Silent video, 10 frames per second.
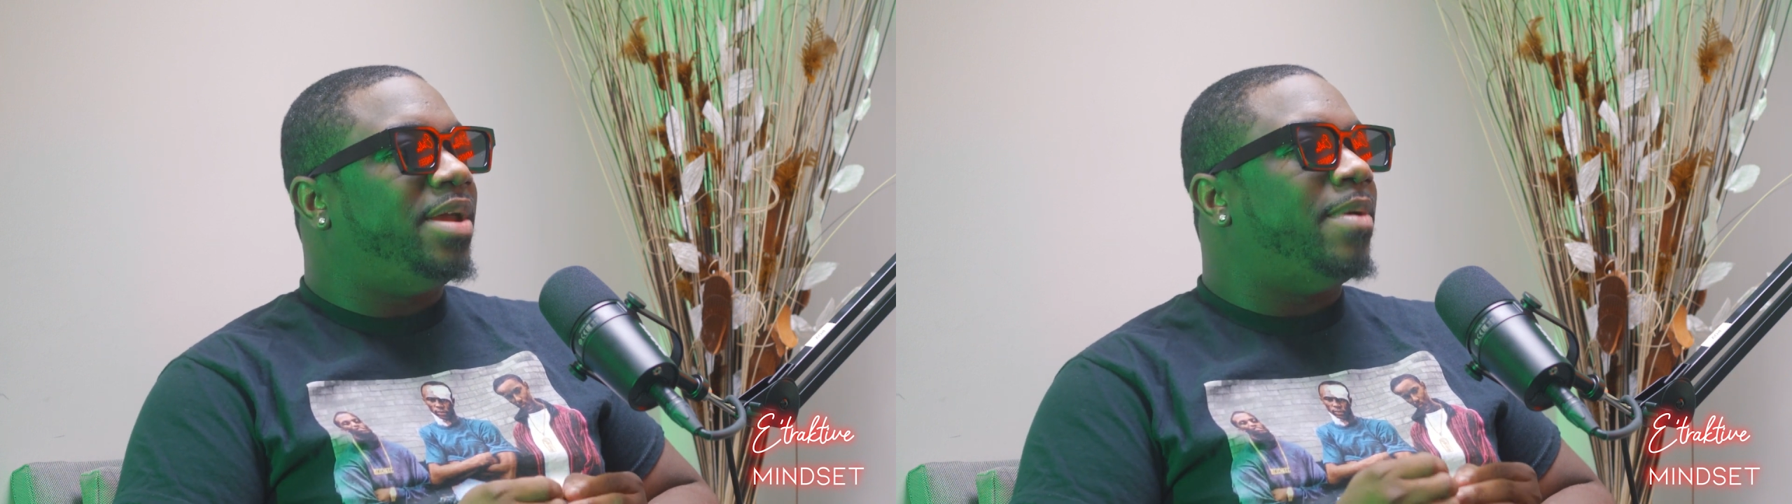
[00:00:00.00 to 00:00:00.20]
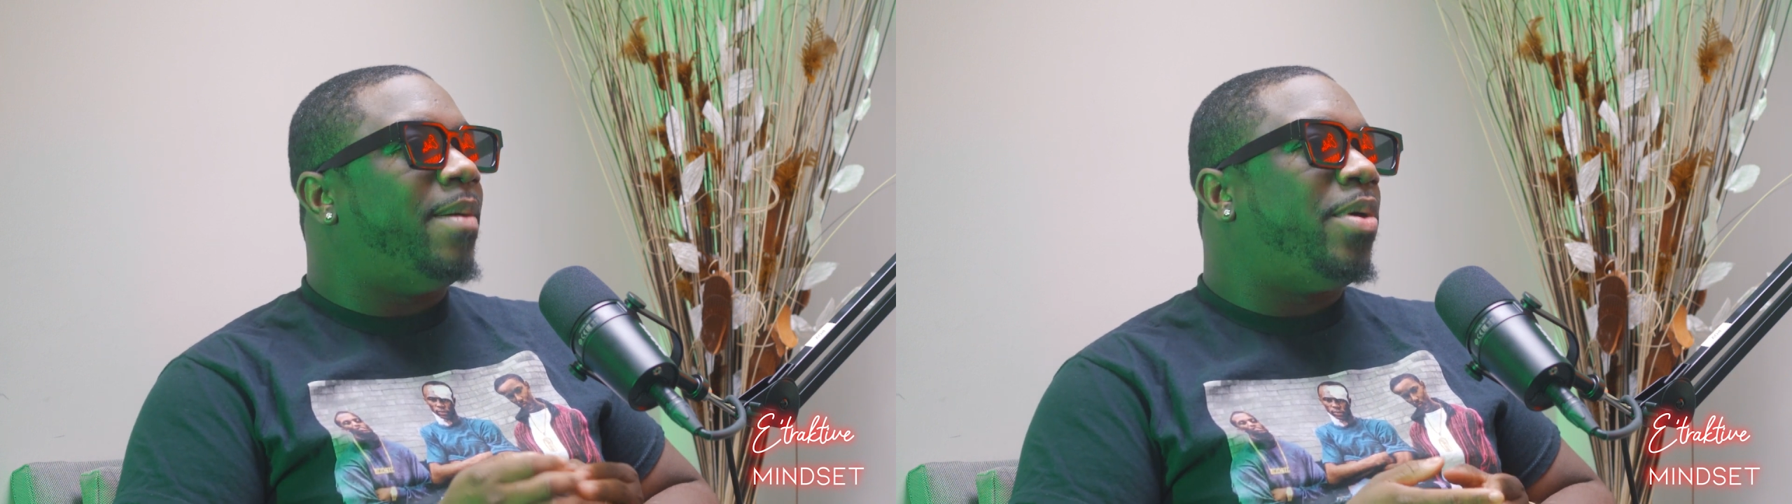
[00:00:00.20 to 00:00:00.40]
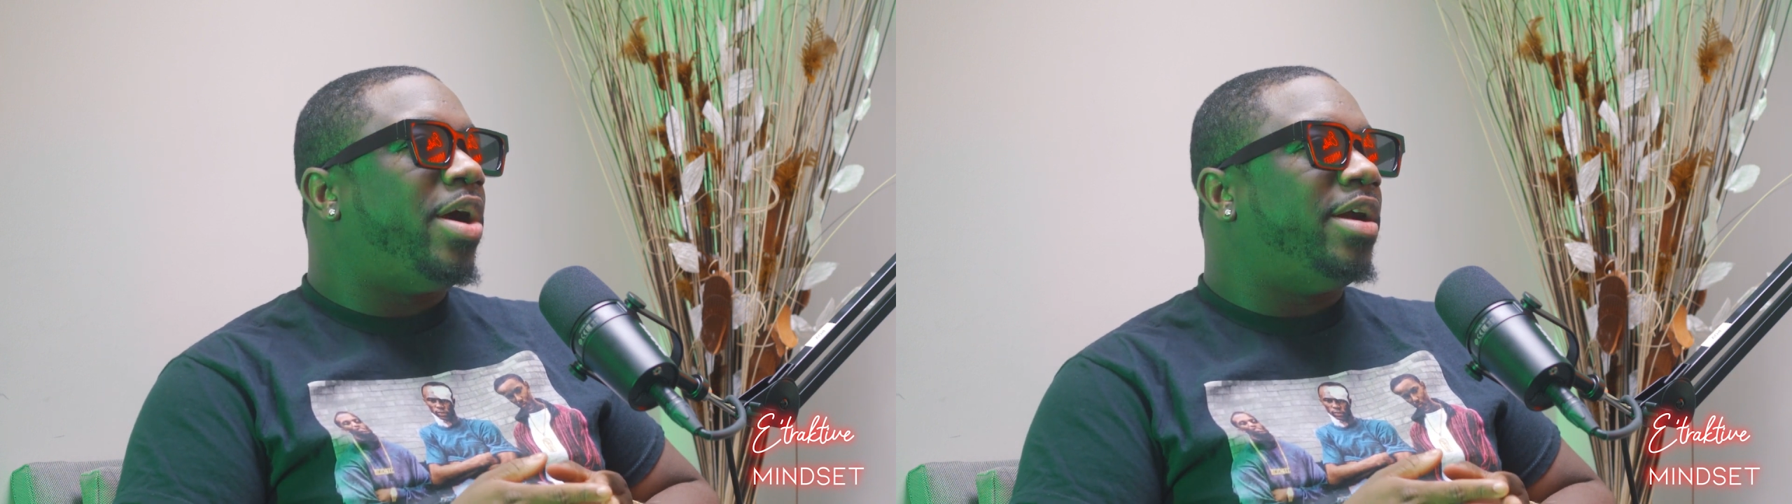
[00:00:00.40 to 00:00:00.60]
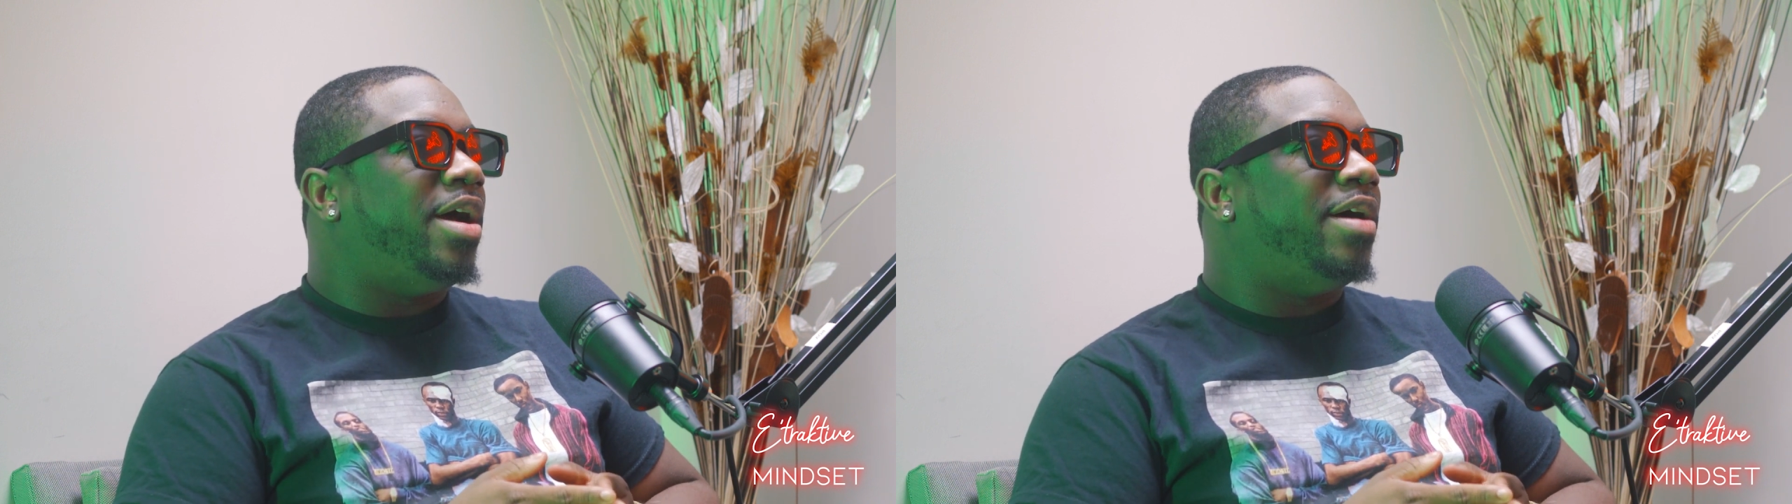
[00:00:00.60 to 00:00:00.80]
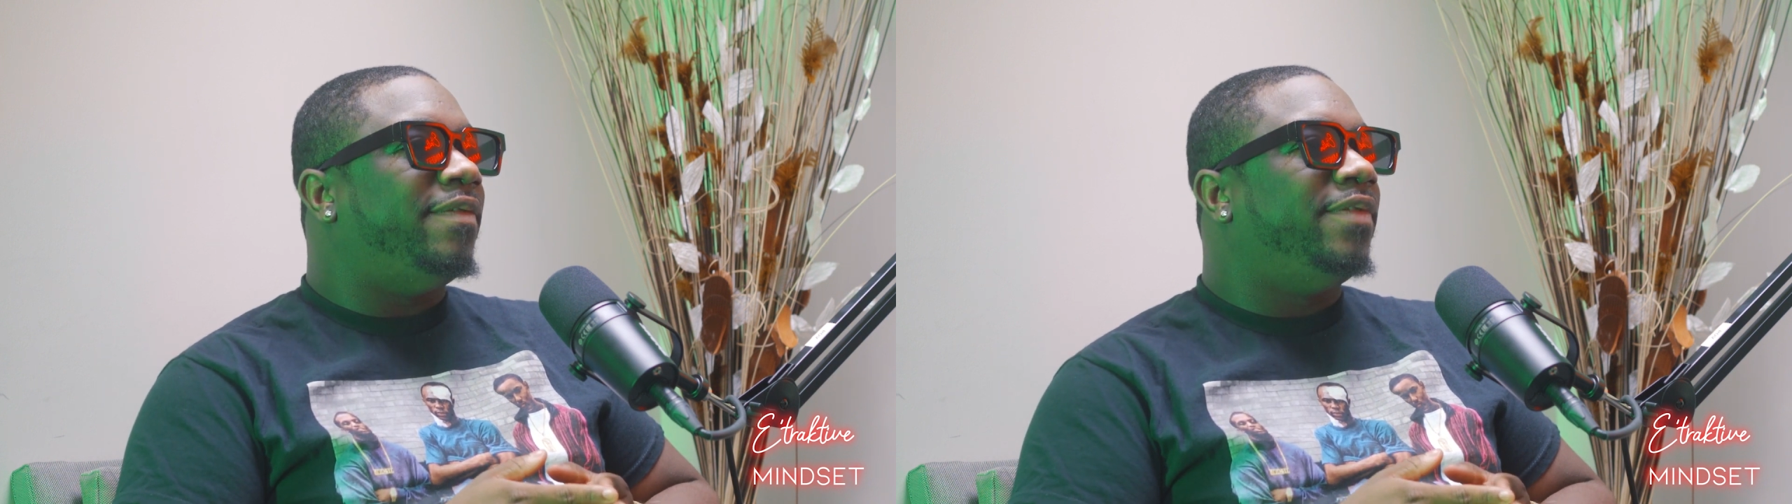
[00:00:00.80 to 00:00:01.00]
be a
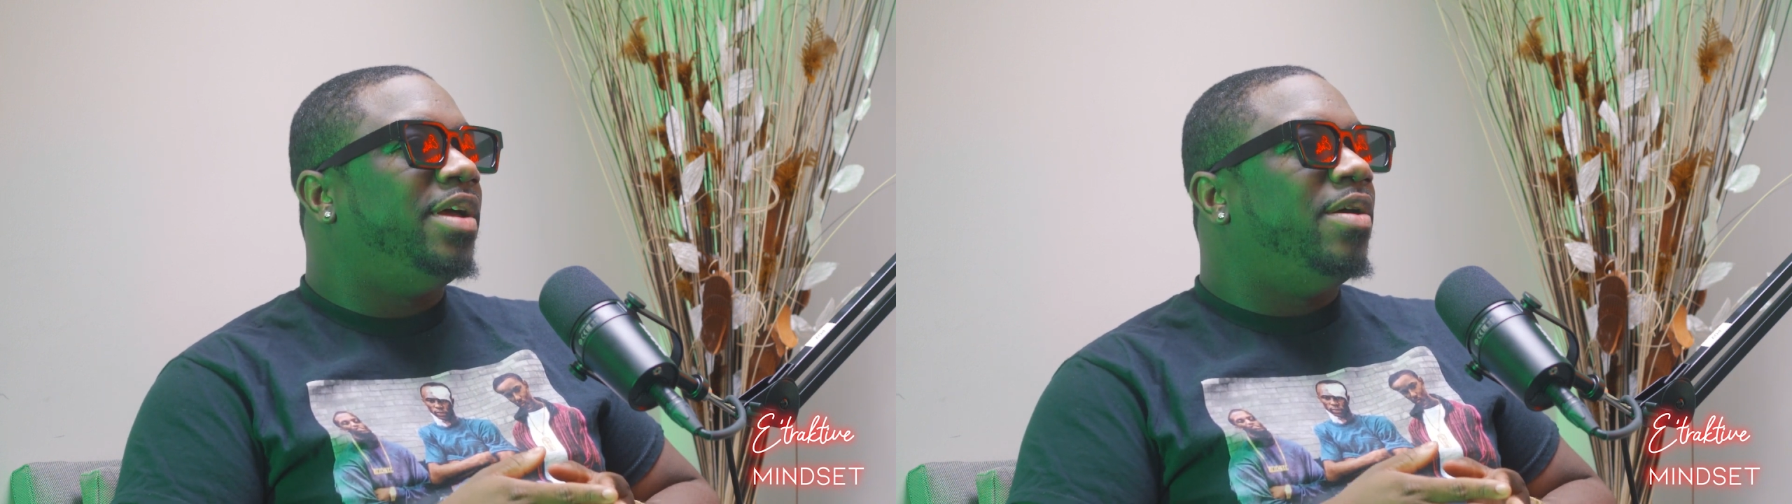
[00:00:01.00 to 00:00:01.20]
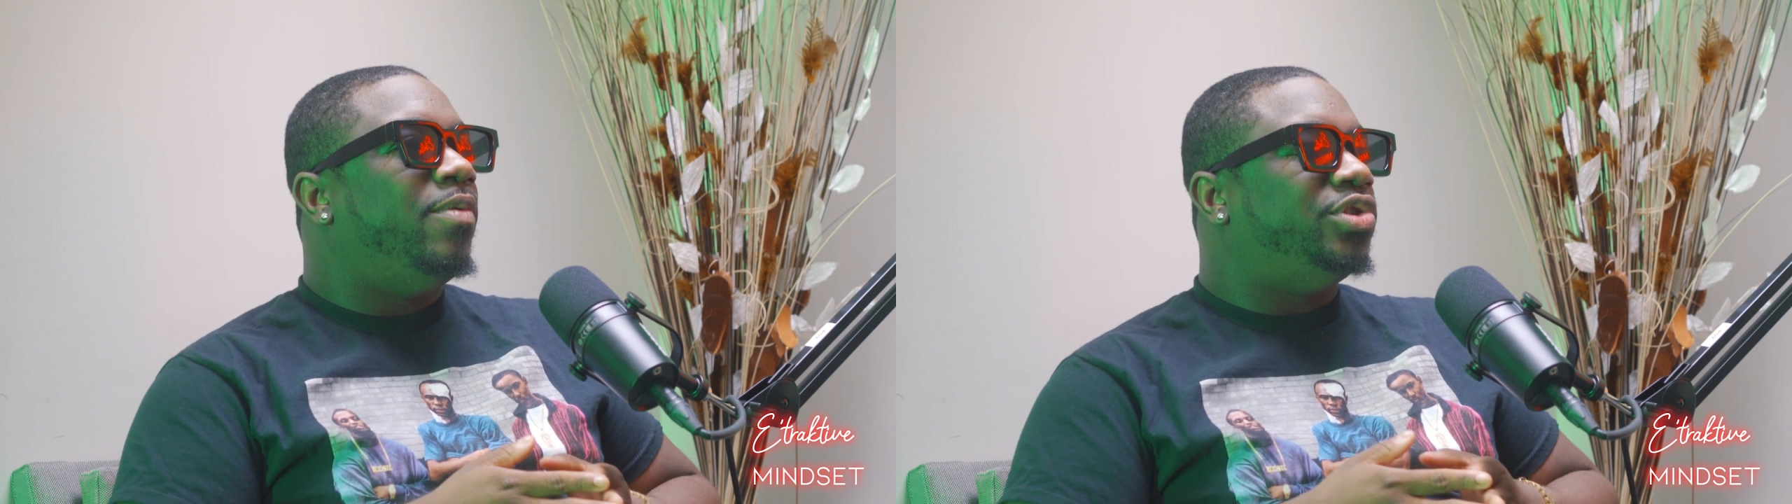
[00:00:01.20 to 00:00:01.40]
part of